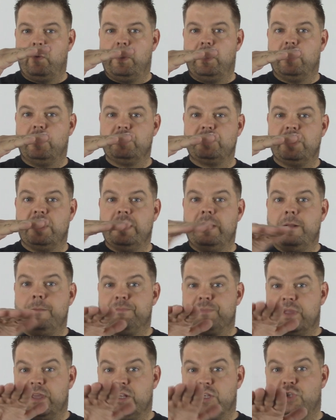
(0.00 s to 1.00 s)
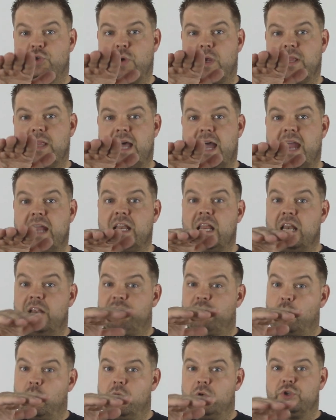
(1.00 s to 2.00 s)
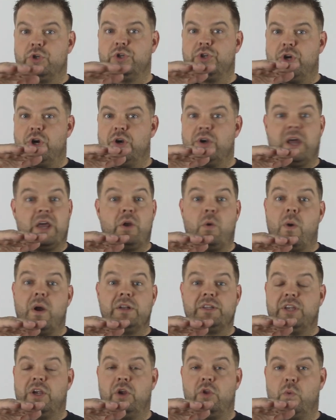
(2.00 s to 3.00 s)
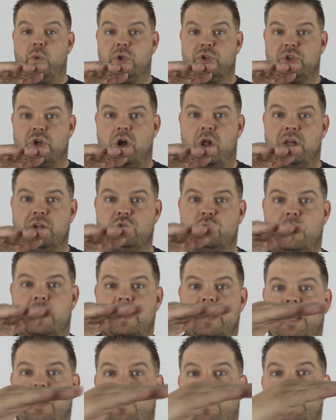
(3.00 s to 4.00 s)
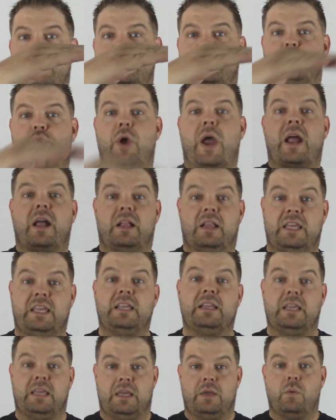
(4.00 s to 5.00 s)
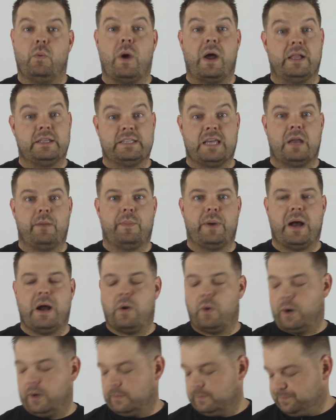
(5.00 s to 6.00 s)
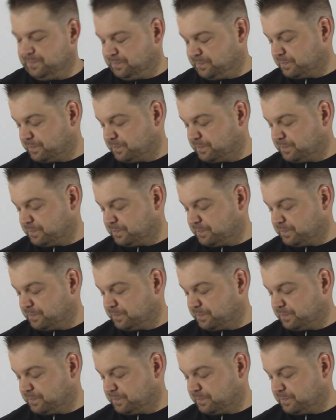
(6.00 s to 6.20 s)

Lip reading: the wheels in a straight line. And if the wheels are turned, I don't want it to carry the wheels at all. I just want it to track cleanly while it's on power.